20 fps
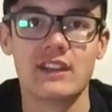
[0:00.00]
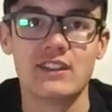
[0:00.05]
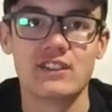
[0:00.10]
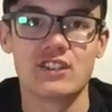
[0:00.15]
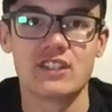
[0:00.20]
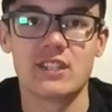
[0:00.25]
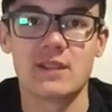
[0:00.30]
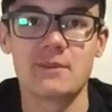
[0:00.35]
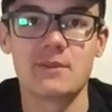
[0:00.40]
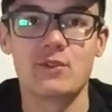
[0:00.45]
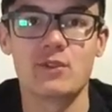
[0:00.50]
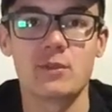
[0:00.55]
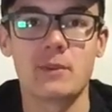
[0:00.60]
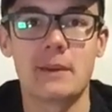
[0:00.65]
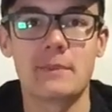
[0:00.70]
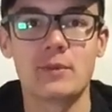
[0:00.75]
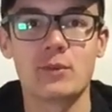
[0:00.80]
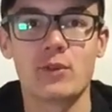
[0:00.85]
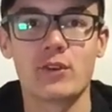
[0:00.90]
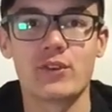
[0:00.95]
So some of you
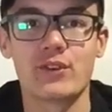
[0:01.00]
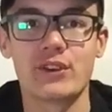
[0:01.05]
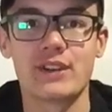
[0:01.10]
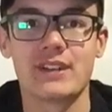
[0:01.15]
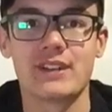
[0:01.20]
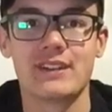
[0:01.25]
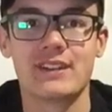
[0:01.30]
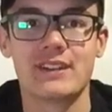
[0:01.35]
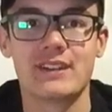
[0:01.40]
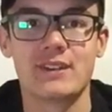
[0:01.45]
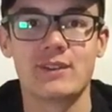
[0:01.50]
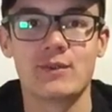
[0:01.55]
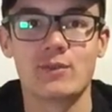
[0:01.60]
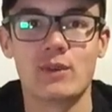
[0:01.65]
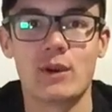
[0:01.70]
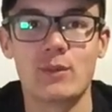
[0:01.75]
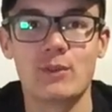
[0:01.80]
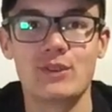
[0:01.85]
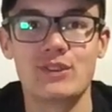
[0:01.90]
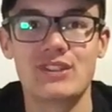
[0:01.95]
might be wondering,
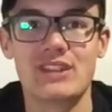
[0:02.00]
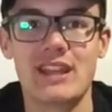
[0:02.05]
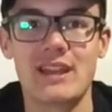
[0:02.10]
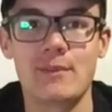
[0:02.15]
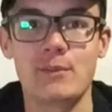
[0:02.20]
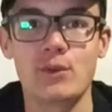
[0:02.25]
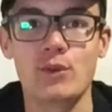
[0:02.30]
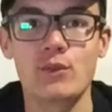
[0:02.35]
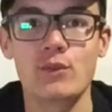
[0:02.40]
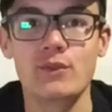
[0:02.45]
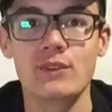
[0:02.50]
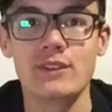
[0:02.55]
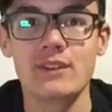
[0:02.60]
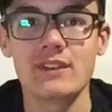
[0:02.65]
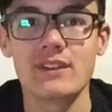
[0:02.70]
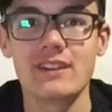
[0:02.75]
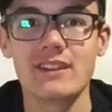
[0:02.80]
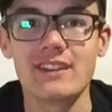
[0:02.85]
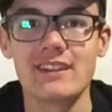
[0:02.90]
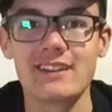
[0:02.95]
what was that movie
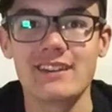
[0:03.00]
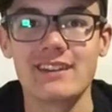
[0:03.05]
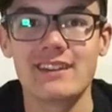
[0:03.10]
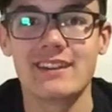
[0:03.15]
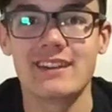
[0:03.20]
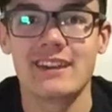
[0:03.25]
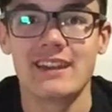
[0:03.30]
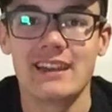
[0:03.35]
again?